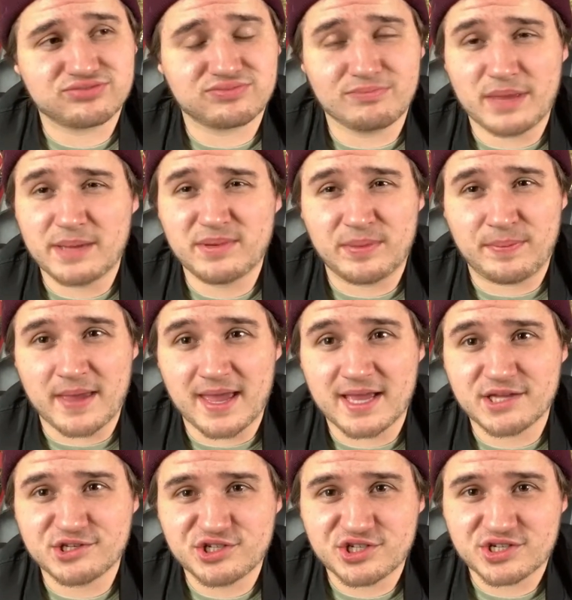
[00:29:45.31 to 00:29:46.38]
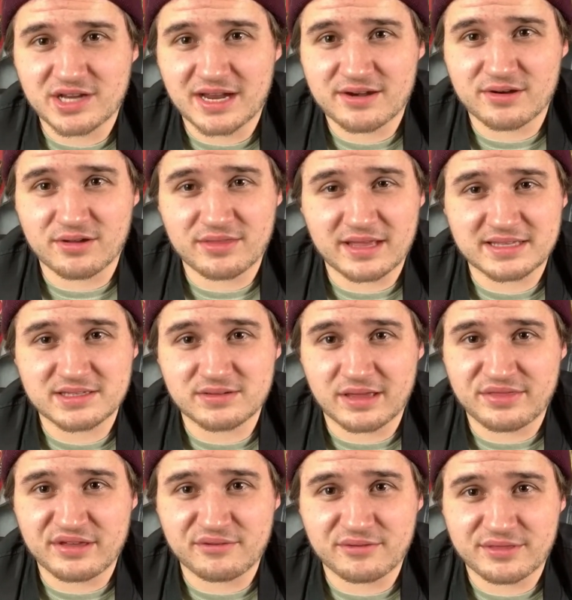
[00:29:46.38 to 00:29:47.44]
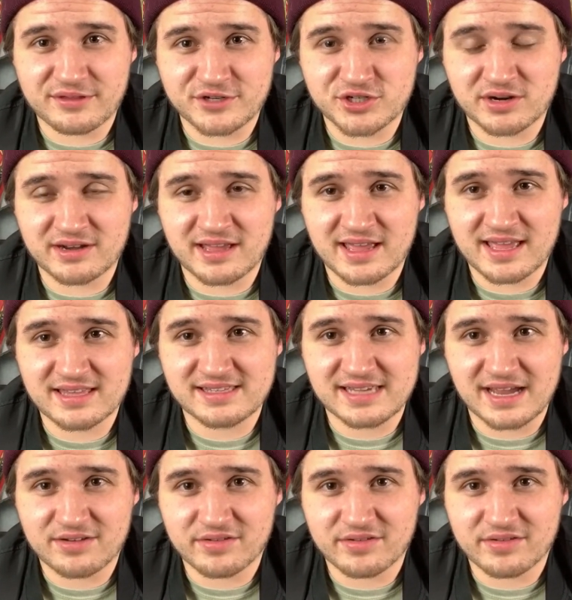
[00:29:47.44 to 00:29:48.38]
Maybe Paige. I don't know. That's, I think, what they're trying to hint at